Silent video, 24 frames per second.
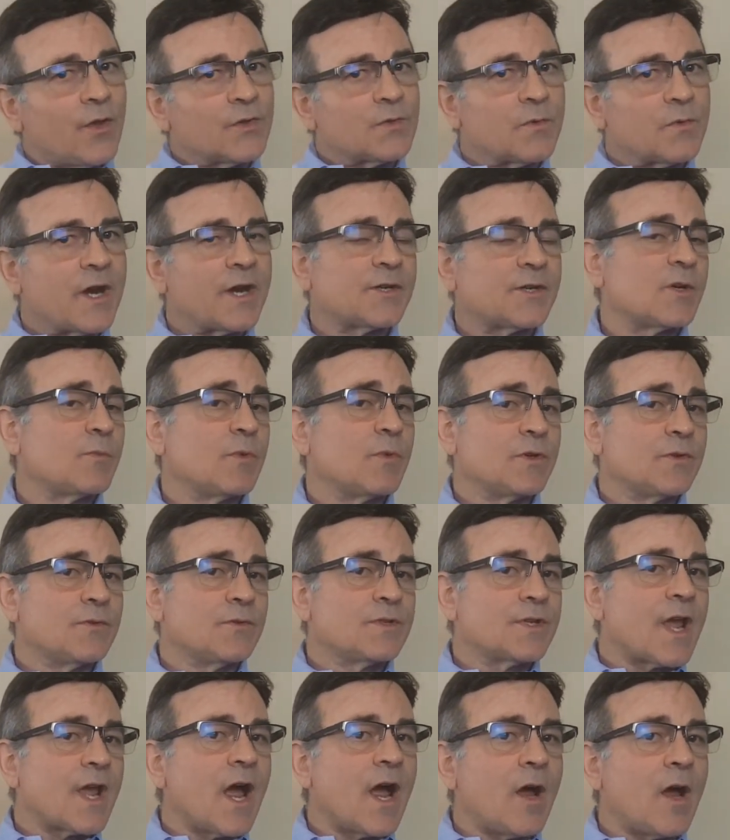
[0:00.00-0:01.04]
will actually produce
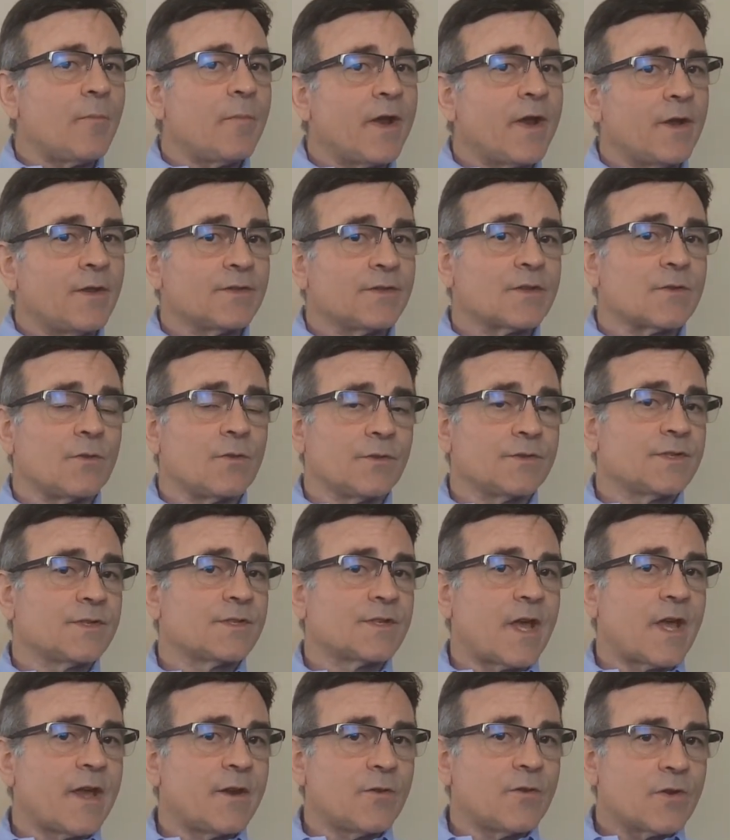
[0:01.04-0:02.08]
compounds called
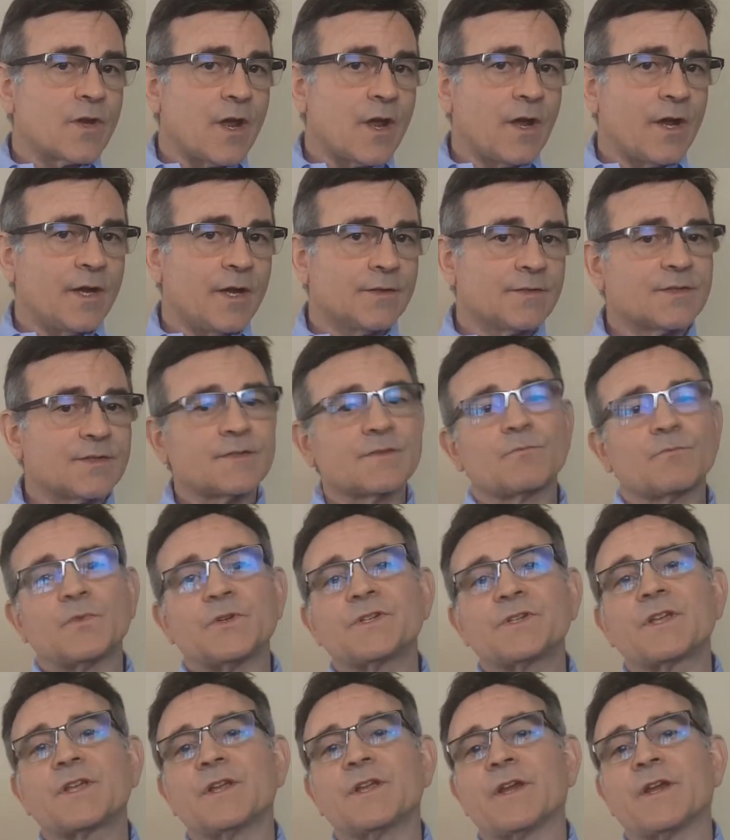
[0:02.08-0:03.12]
cytokines, which can